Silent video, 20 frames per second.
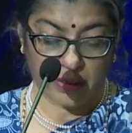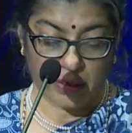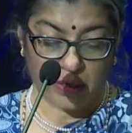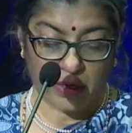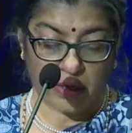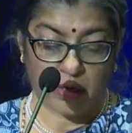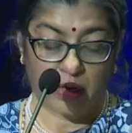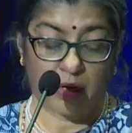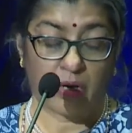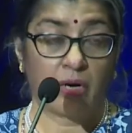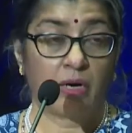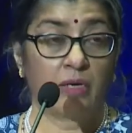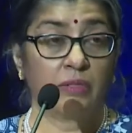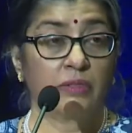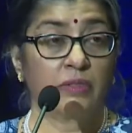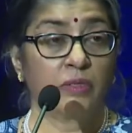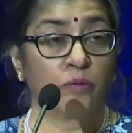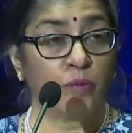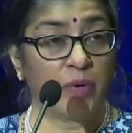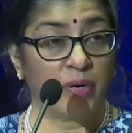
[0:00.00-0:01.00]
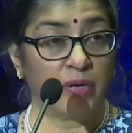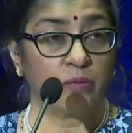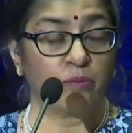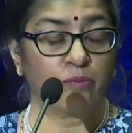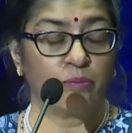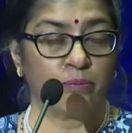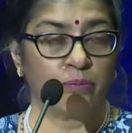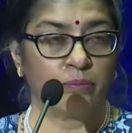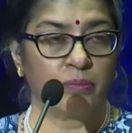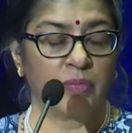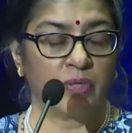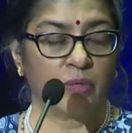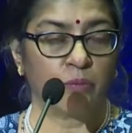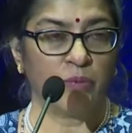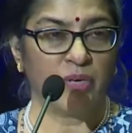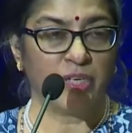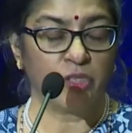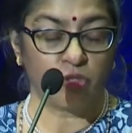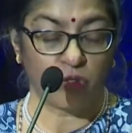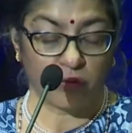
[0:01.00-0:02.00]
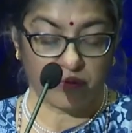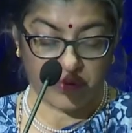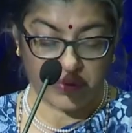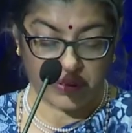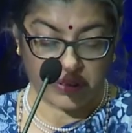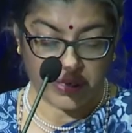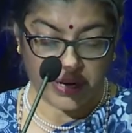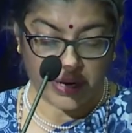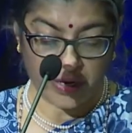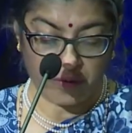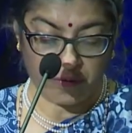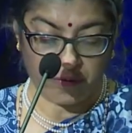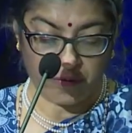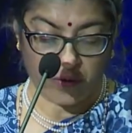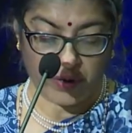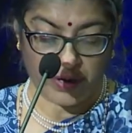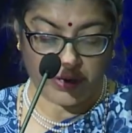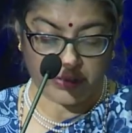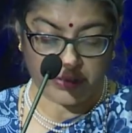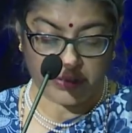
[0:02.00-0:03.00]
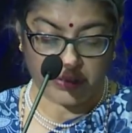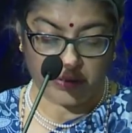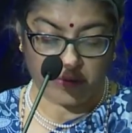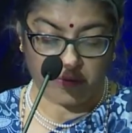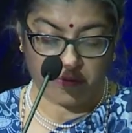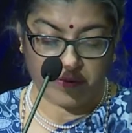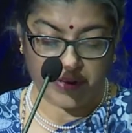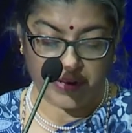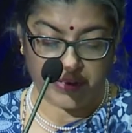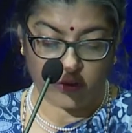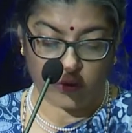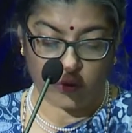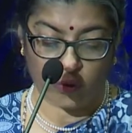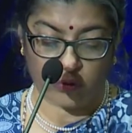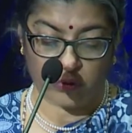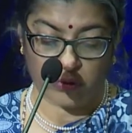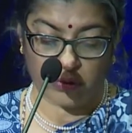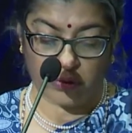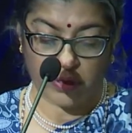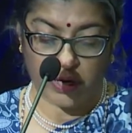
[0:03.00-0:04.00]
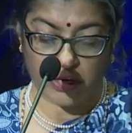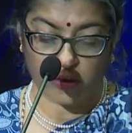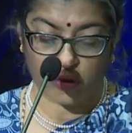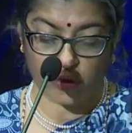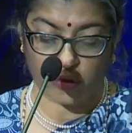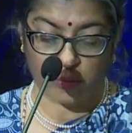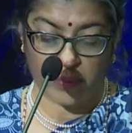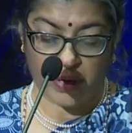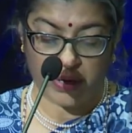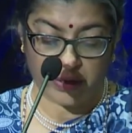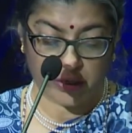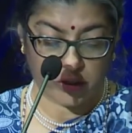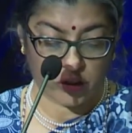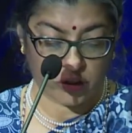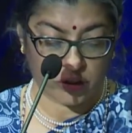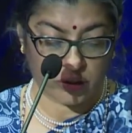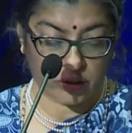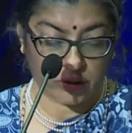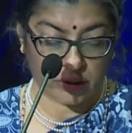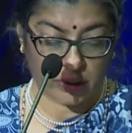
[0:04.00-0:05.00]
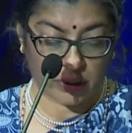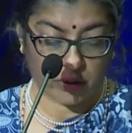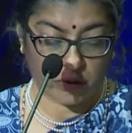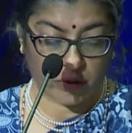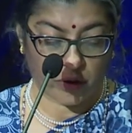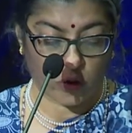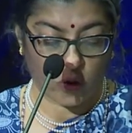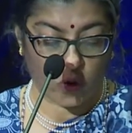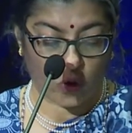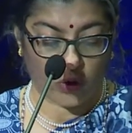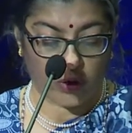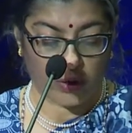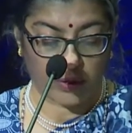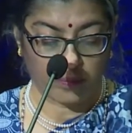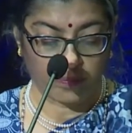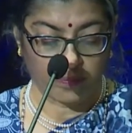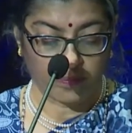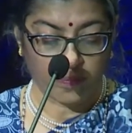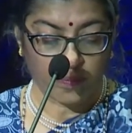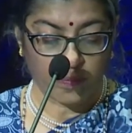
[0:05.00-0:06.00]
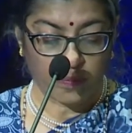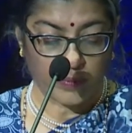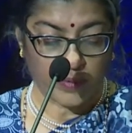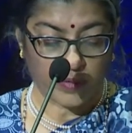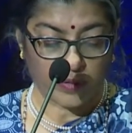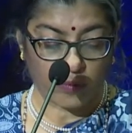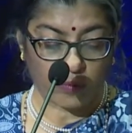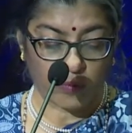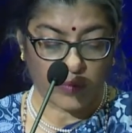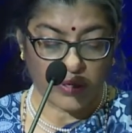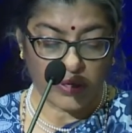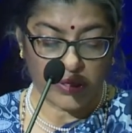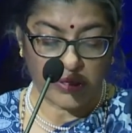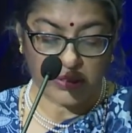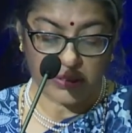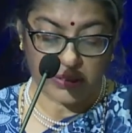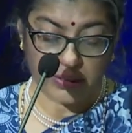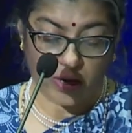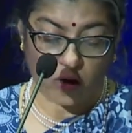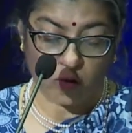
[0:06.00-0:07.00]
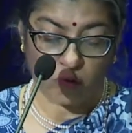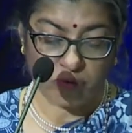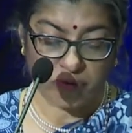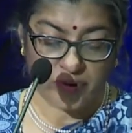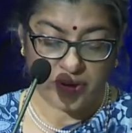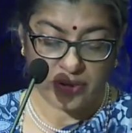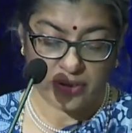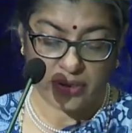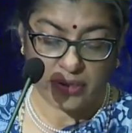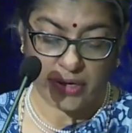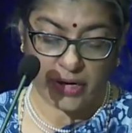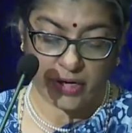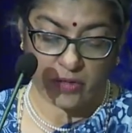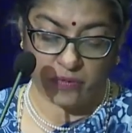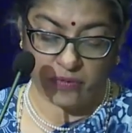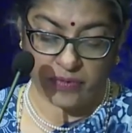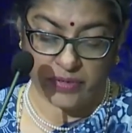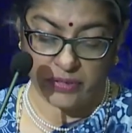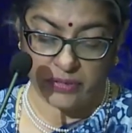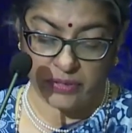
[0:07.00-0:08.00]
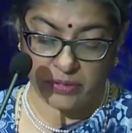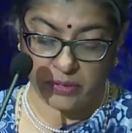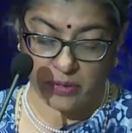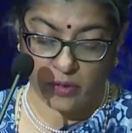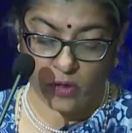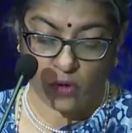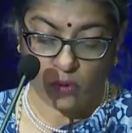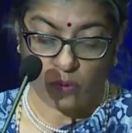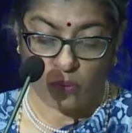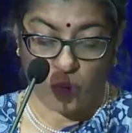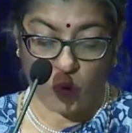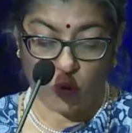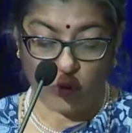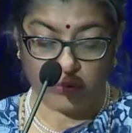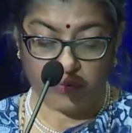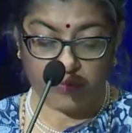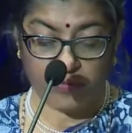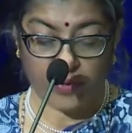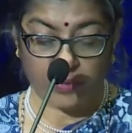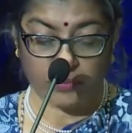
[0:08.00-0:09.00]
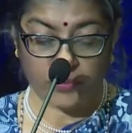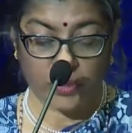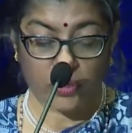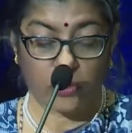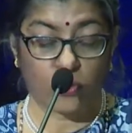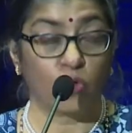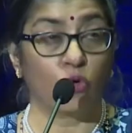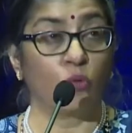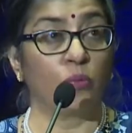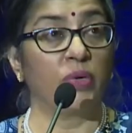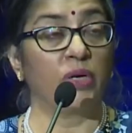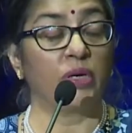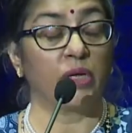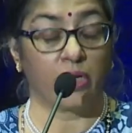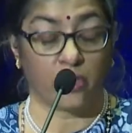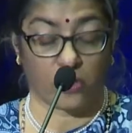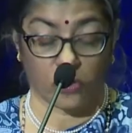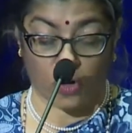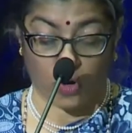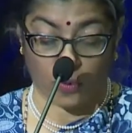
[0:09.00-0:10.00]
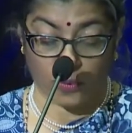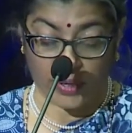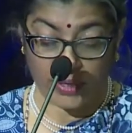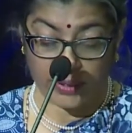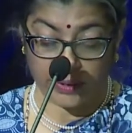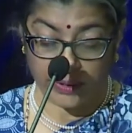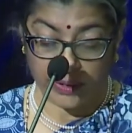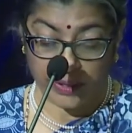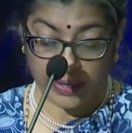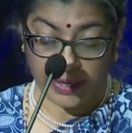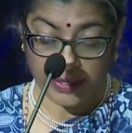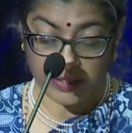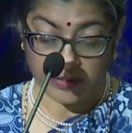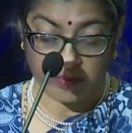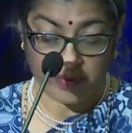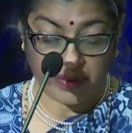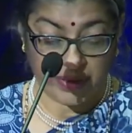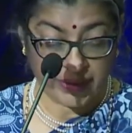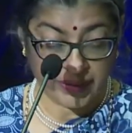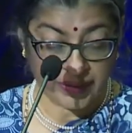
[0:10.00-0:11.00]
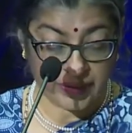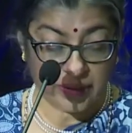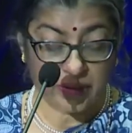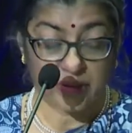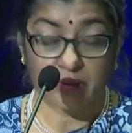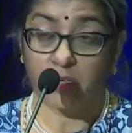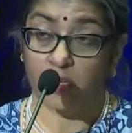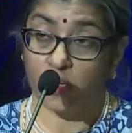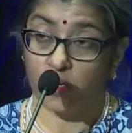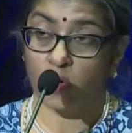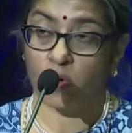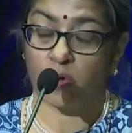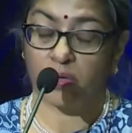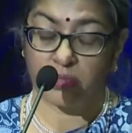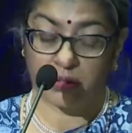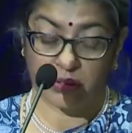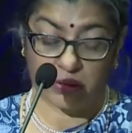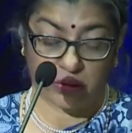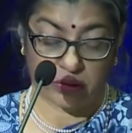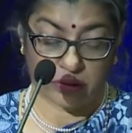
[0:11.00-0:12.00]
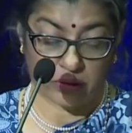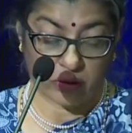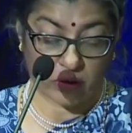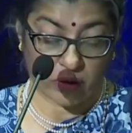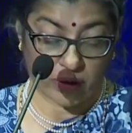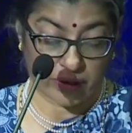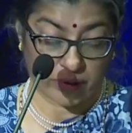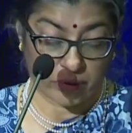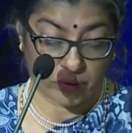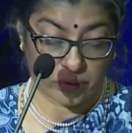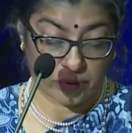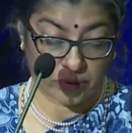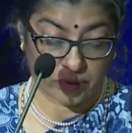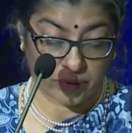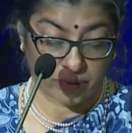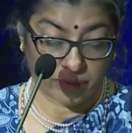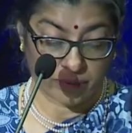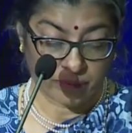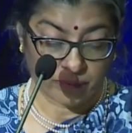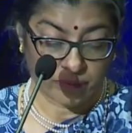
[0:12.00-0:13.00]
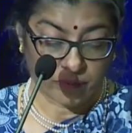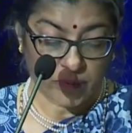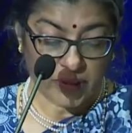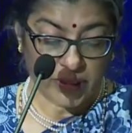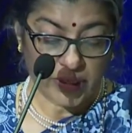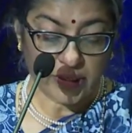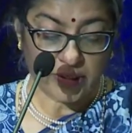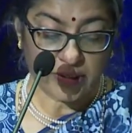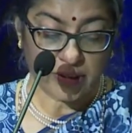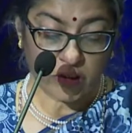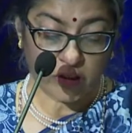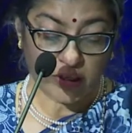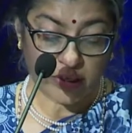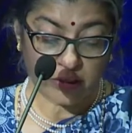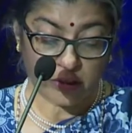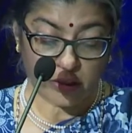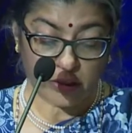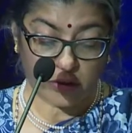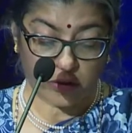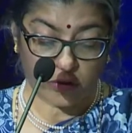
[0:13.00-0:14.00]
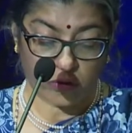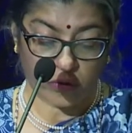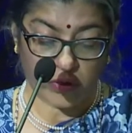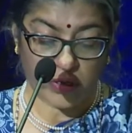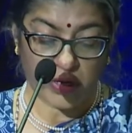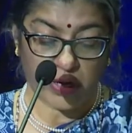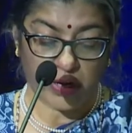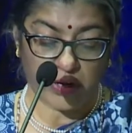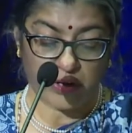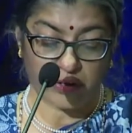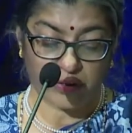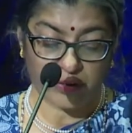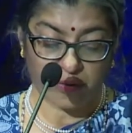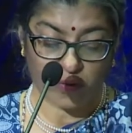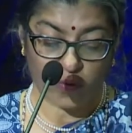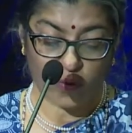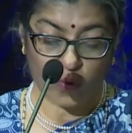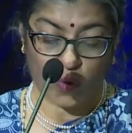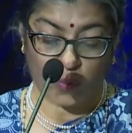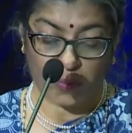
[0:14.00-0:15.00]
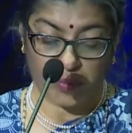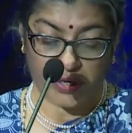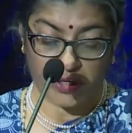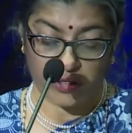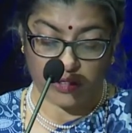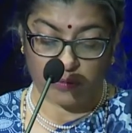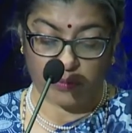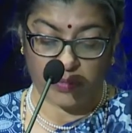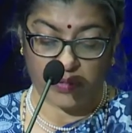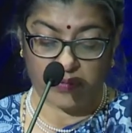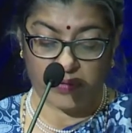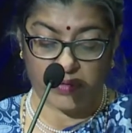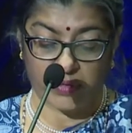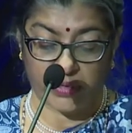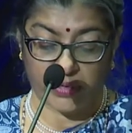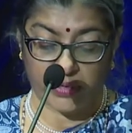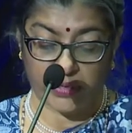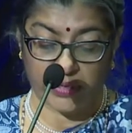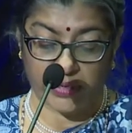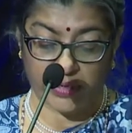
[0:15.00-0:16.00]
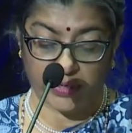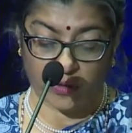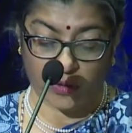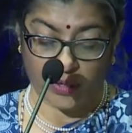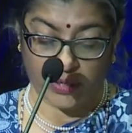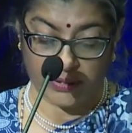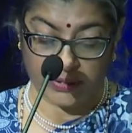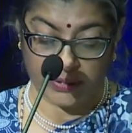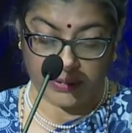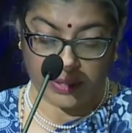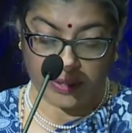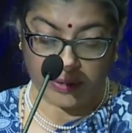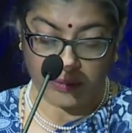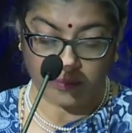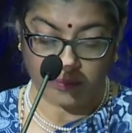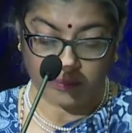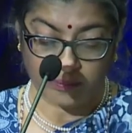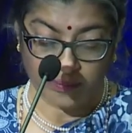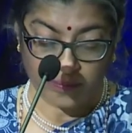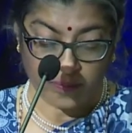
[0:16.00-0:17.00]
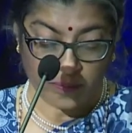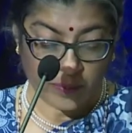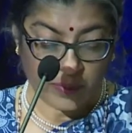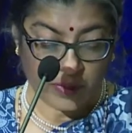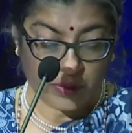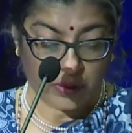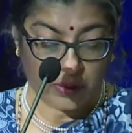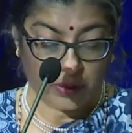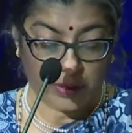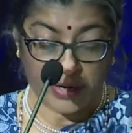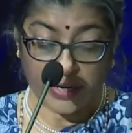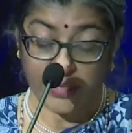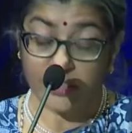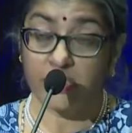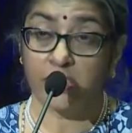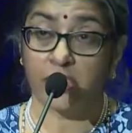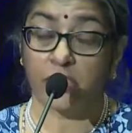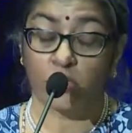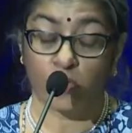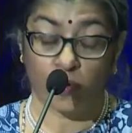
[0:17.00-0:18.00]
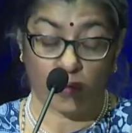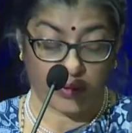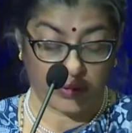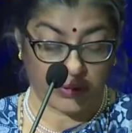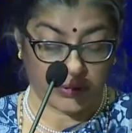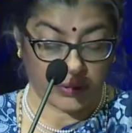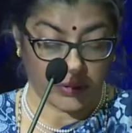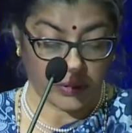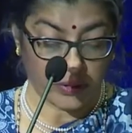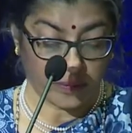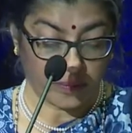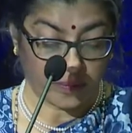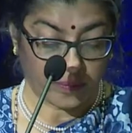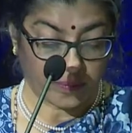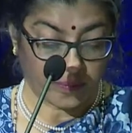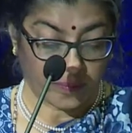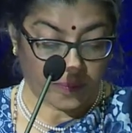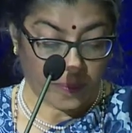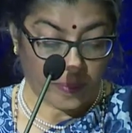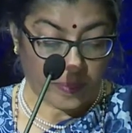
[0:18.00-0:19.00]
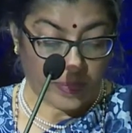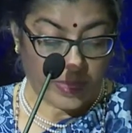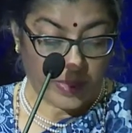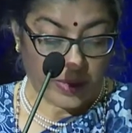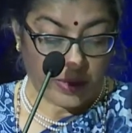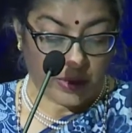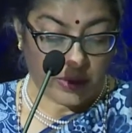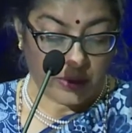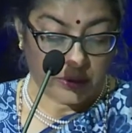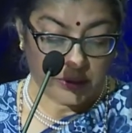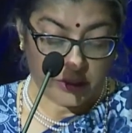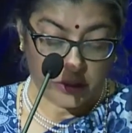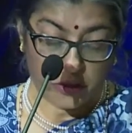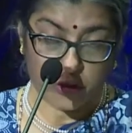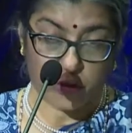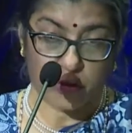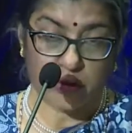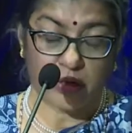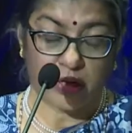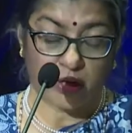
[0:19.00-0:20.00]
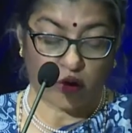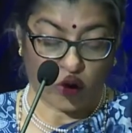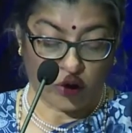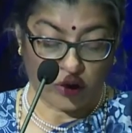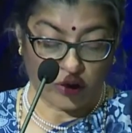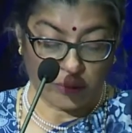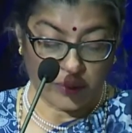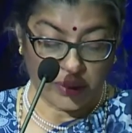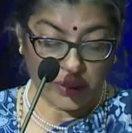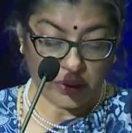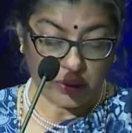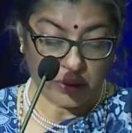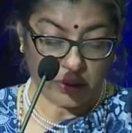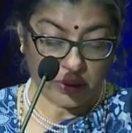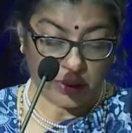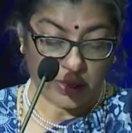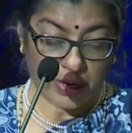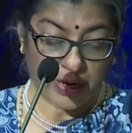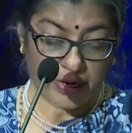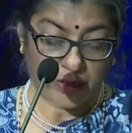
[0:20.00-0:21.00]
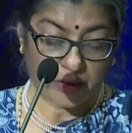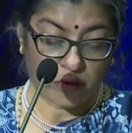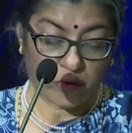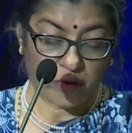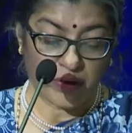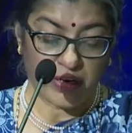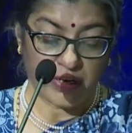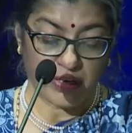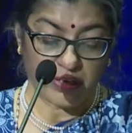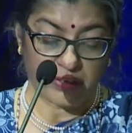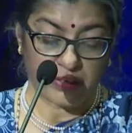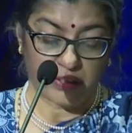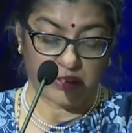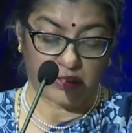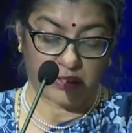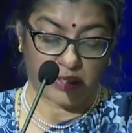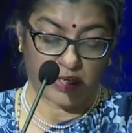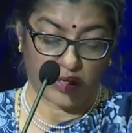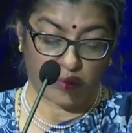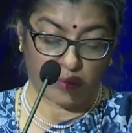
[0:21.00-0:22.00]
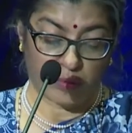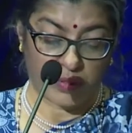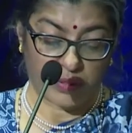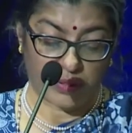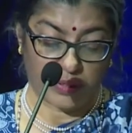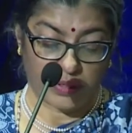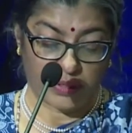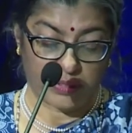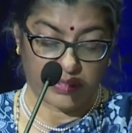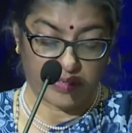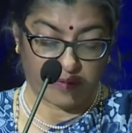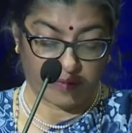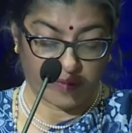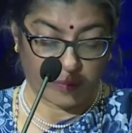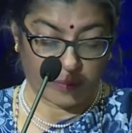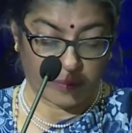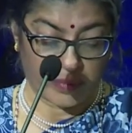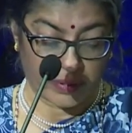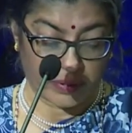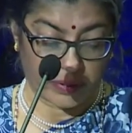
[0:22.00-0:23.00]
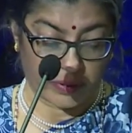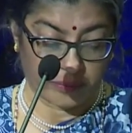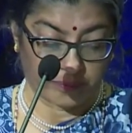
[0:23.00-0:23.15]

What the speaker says: the Minister of State for External Affairs, Dr. Rajkumar Ranjan Singh, recalled that the world is now facing headwinds both from the global economic as well as security scenarios. He suggested 3 areas of cooperation between India and ASEAN: health security, digital economy, and green and sustainable development.